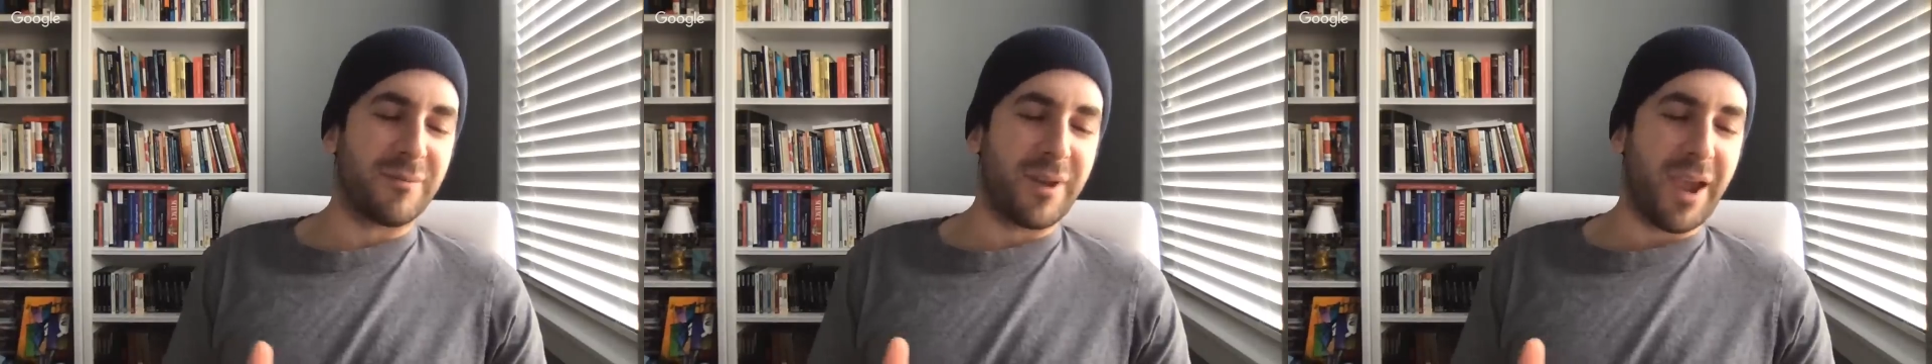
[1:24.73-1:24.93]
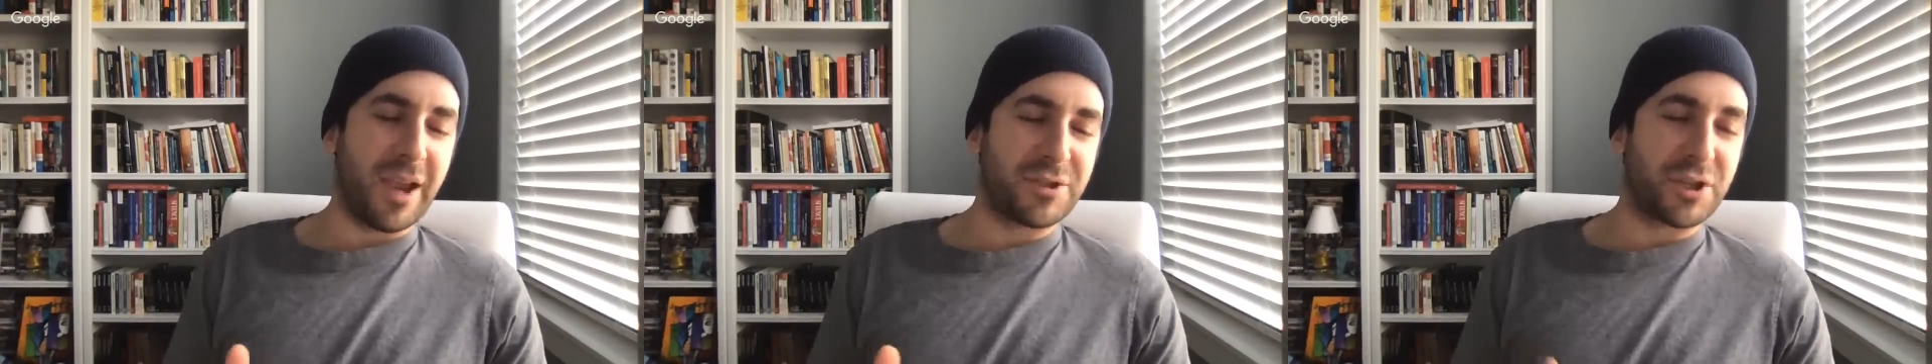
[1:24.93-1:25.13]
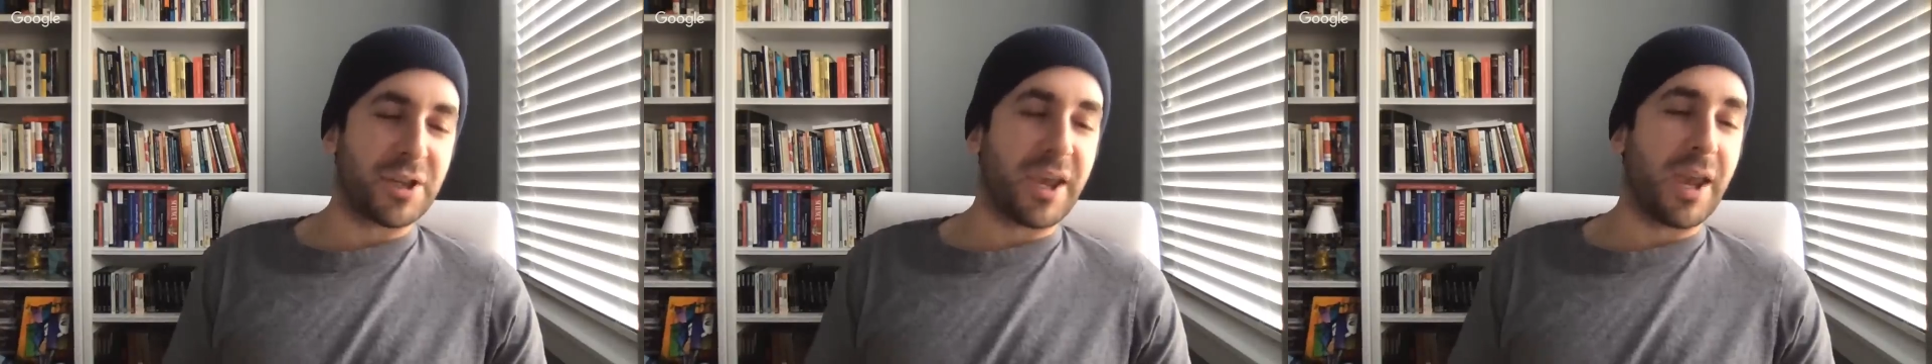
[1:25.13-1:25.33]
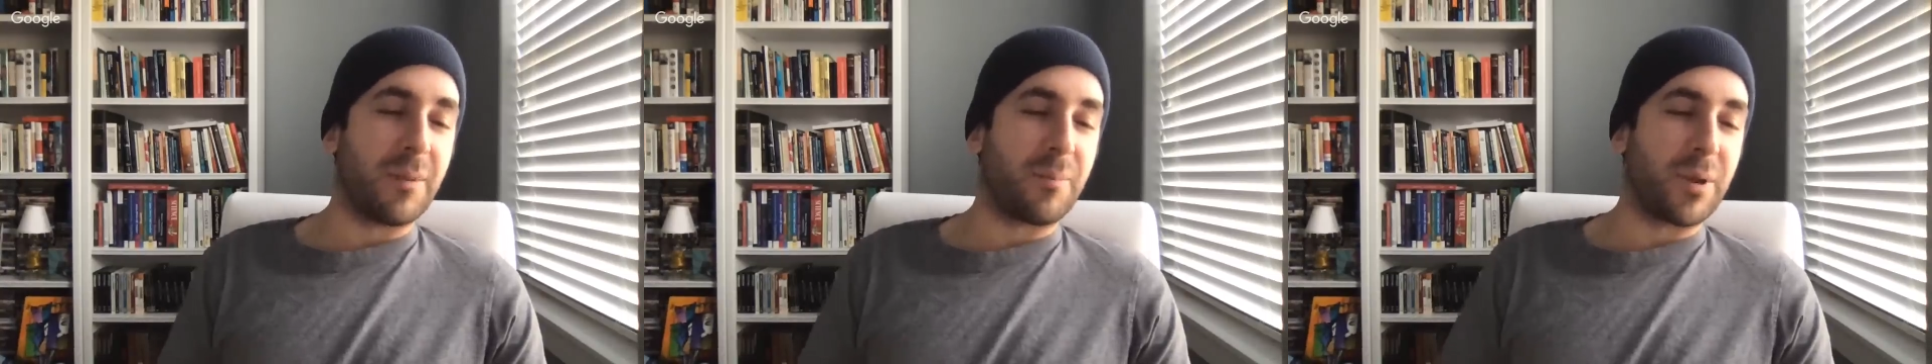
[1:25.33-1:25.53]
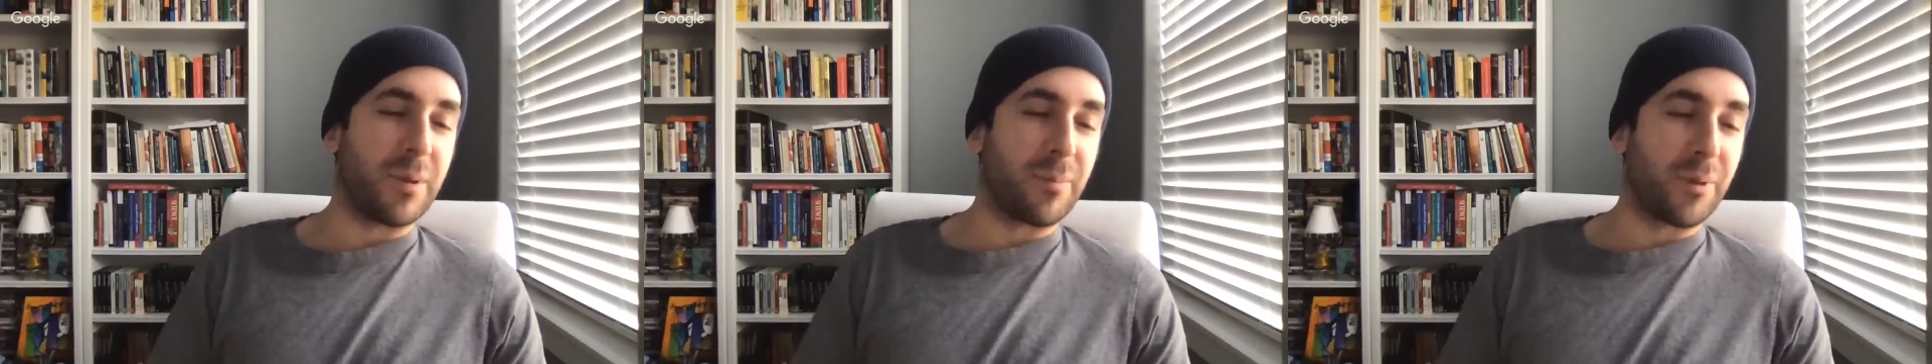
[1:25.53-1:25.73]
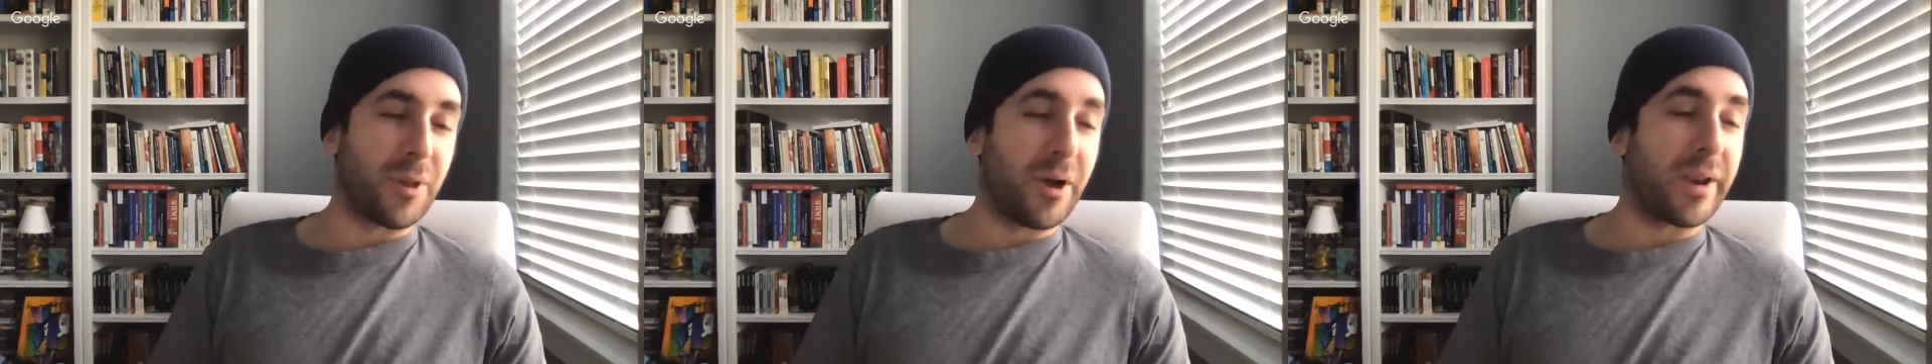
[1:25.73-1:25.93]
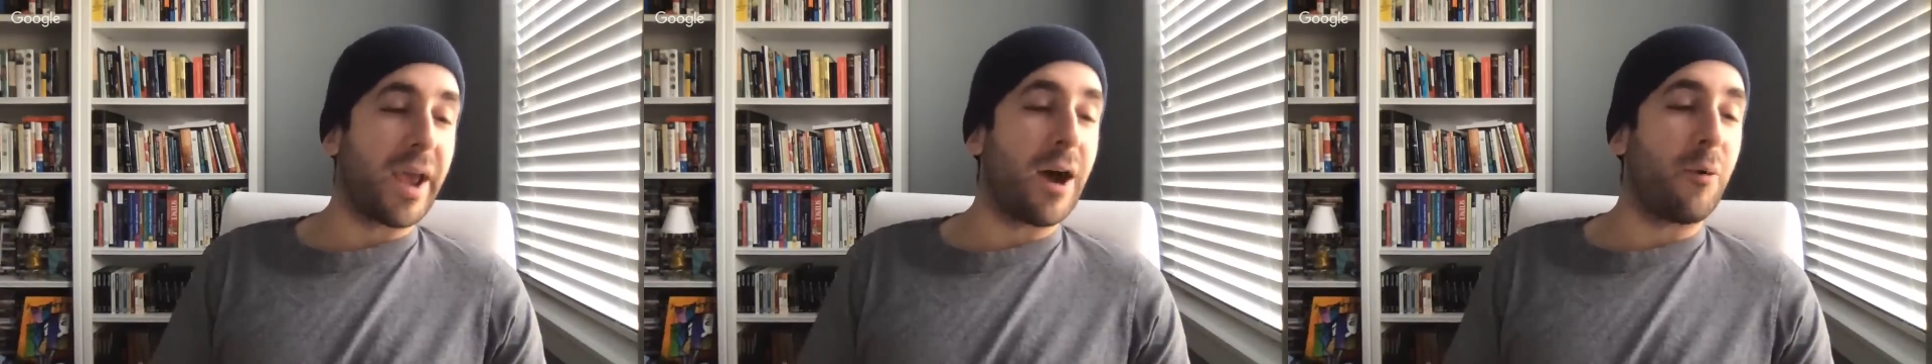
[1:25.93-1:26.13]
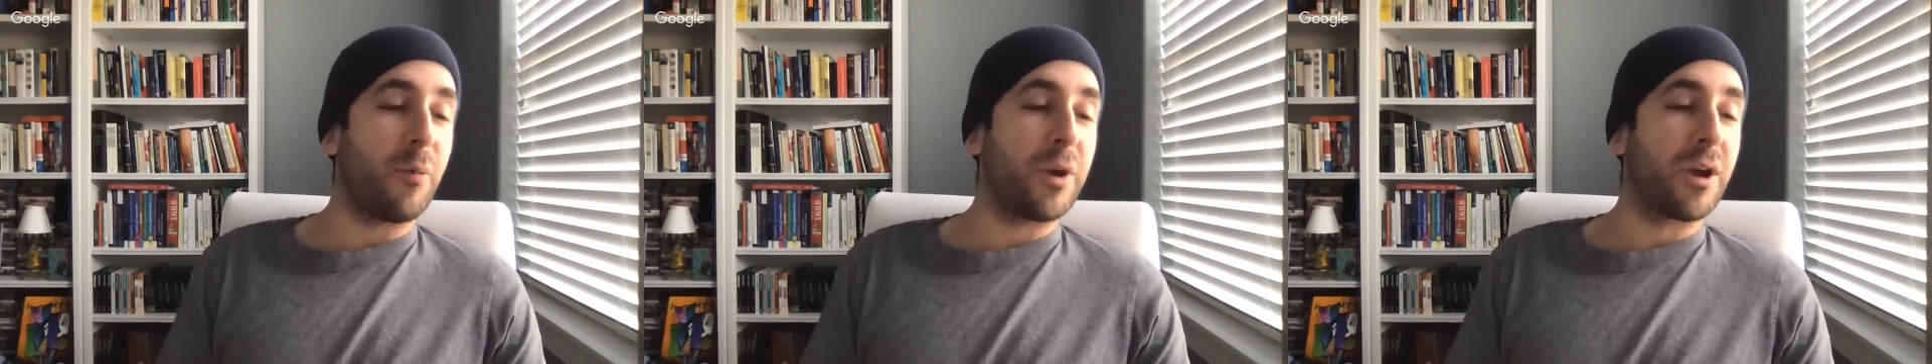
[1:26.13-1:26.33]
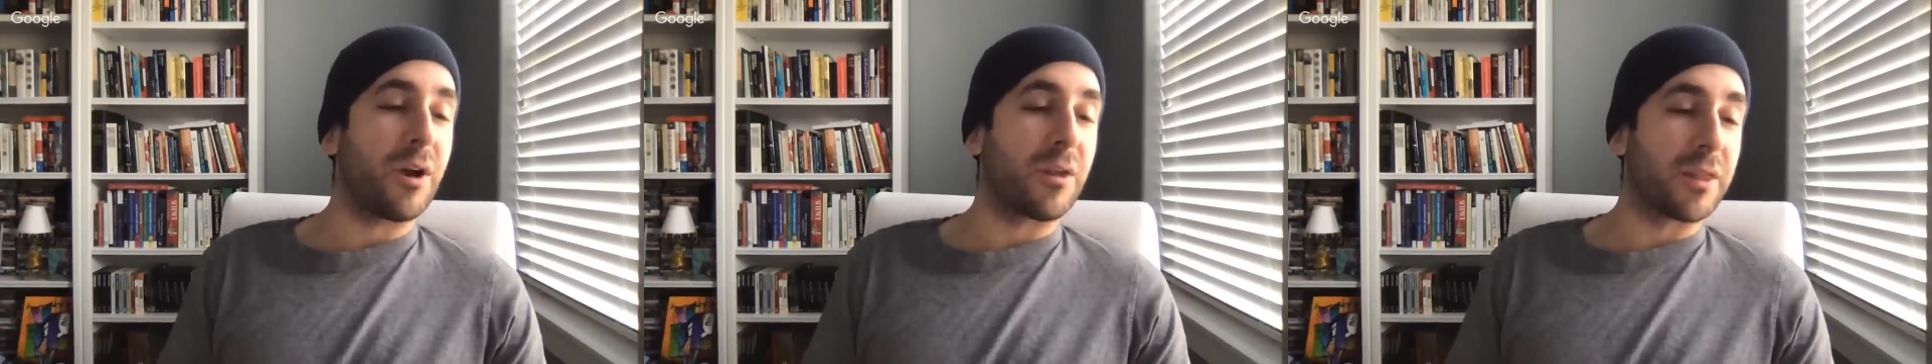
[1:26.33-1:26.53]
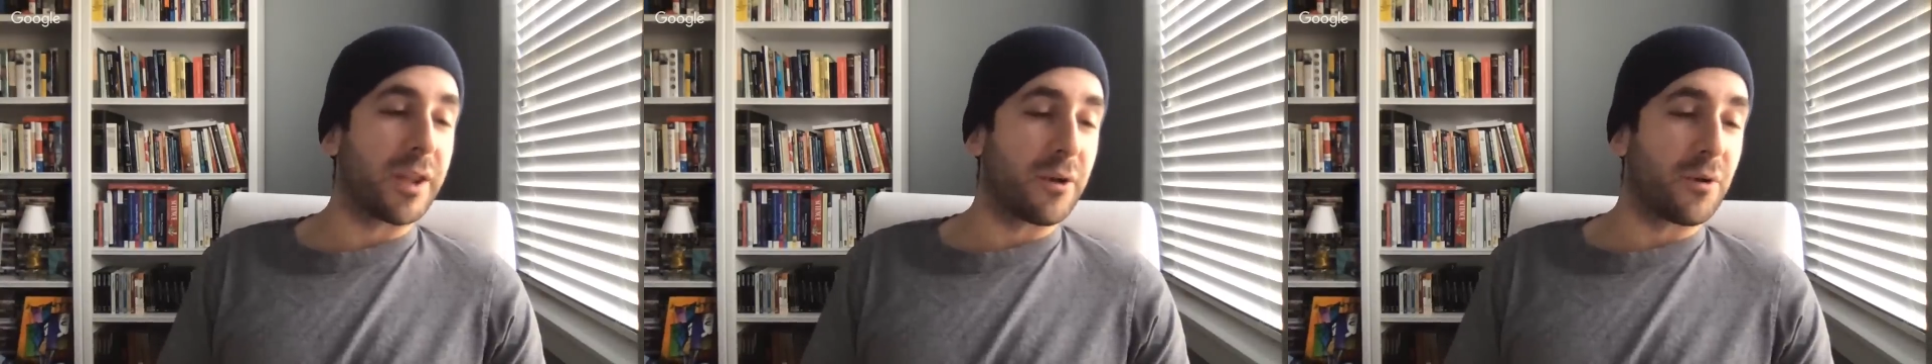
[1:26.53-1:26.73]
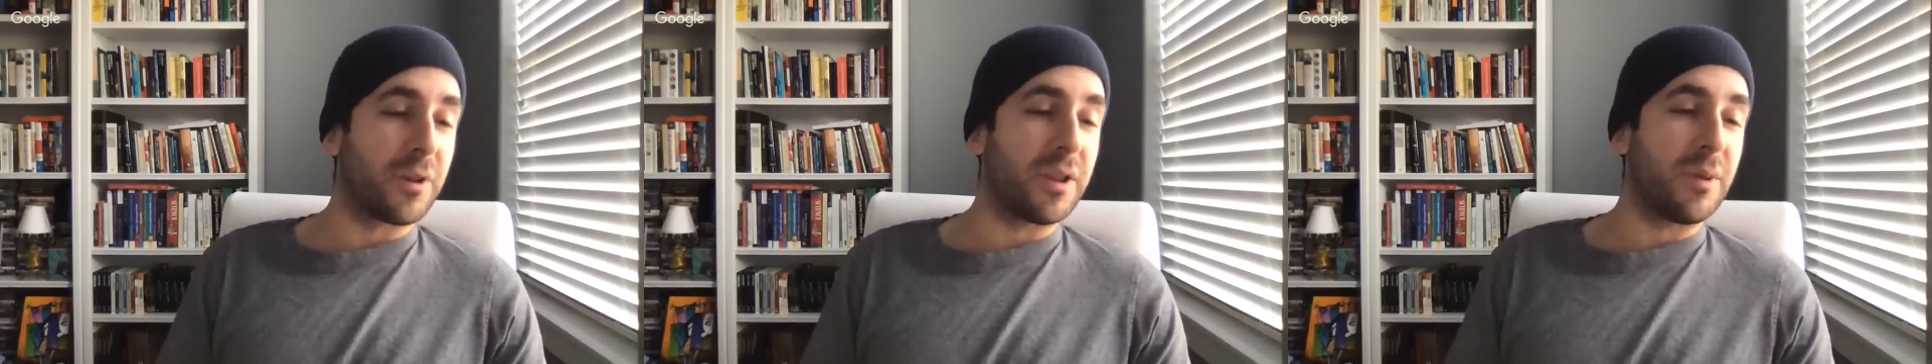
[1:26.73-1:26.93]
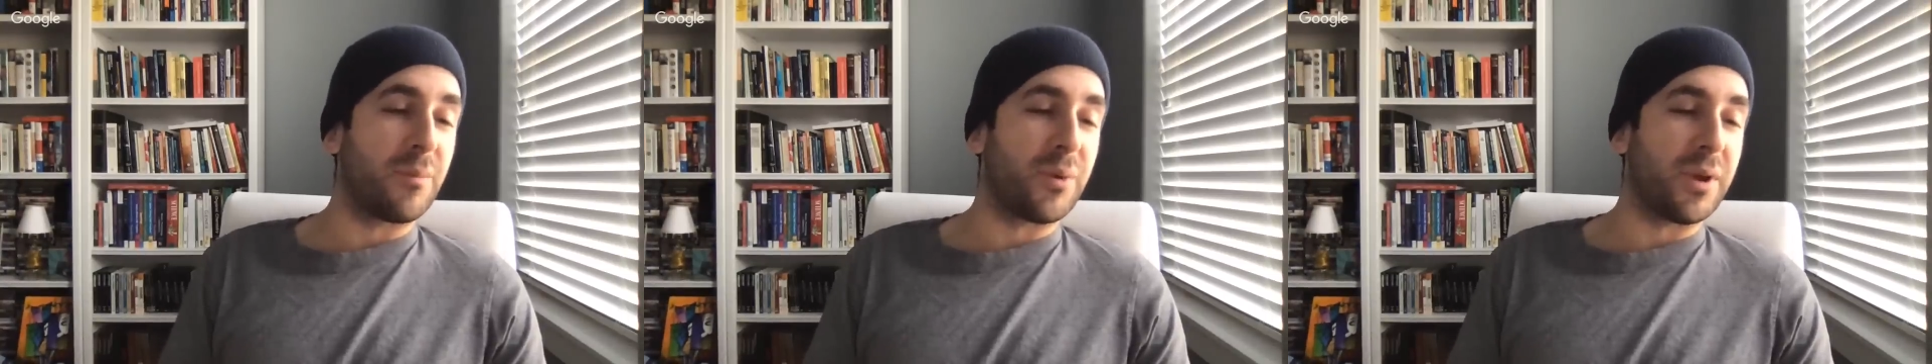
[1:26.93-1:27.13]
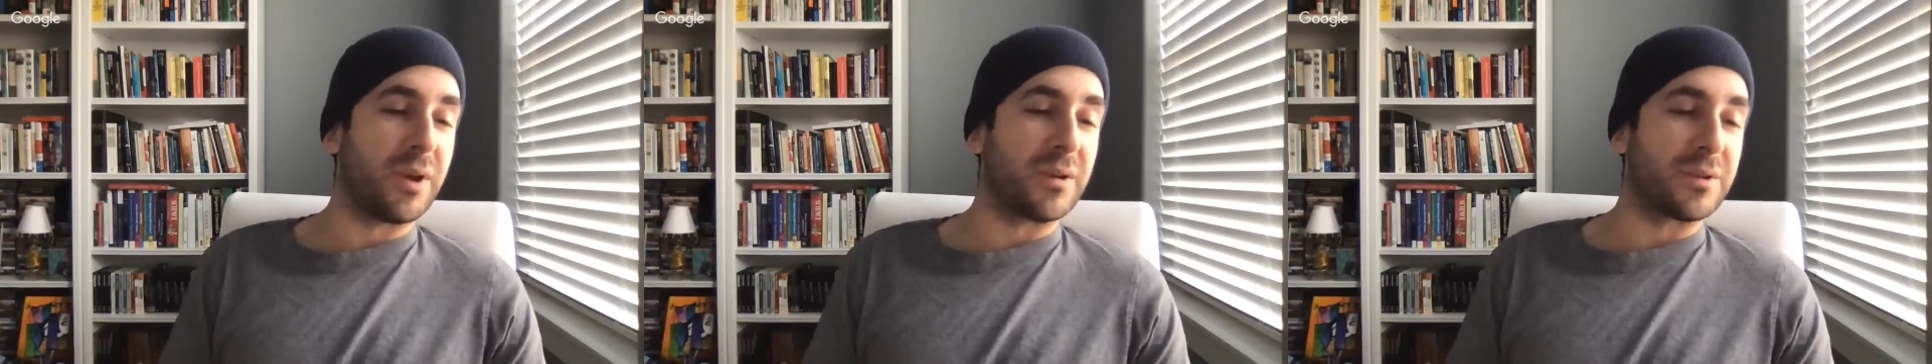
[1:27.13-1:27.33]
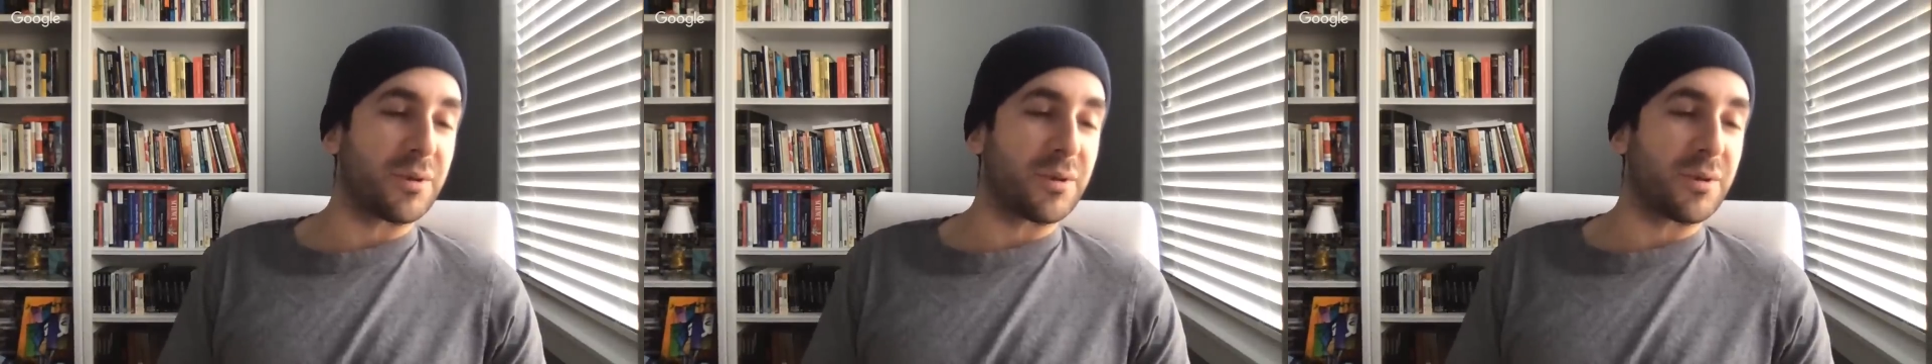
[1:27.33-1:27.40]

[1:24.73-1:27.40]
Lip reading: educate people on how we are literally being